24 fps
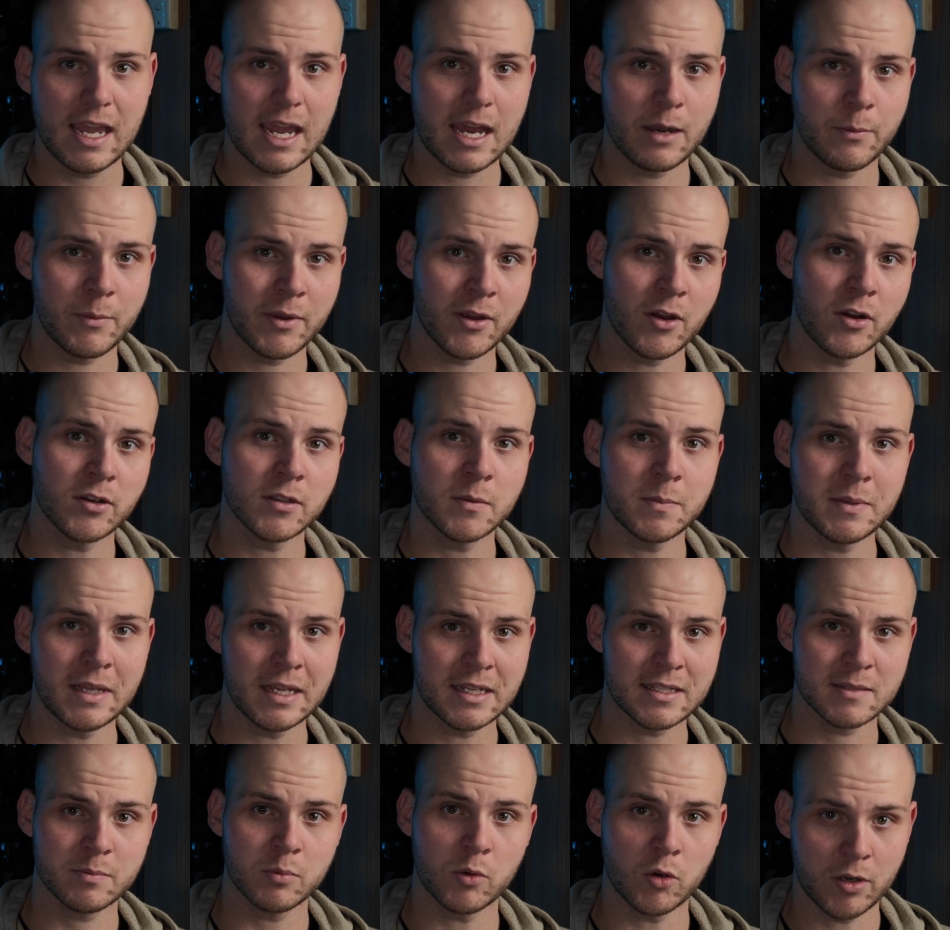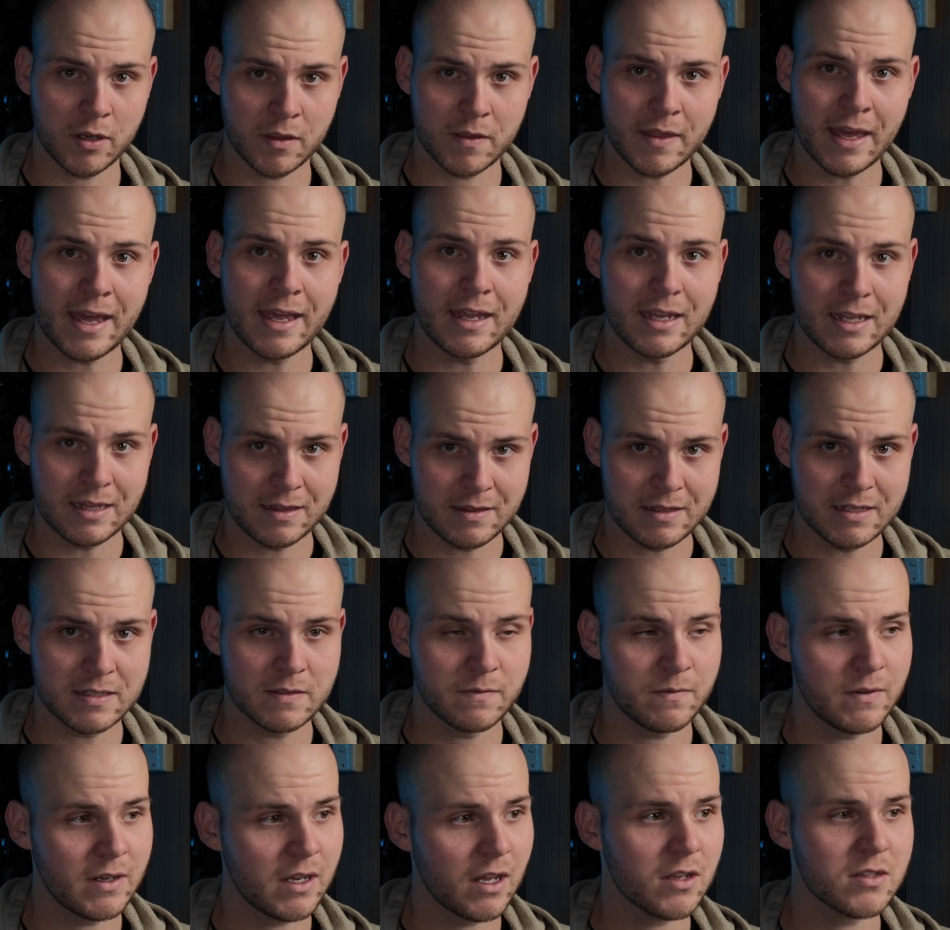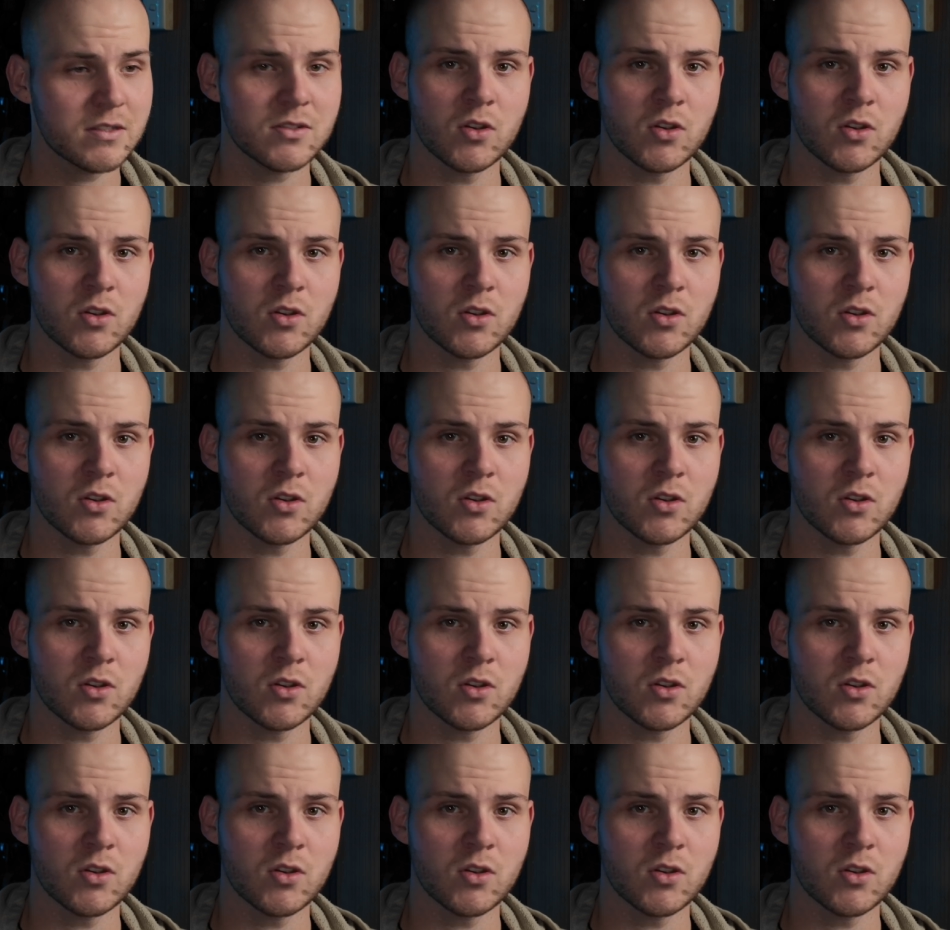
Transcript: And we're going to be exploring that in this video.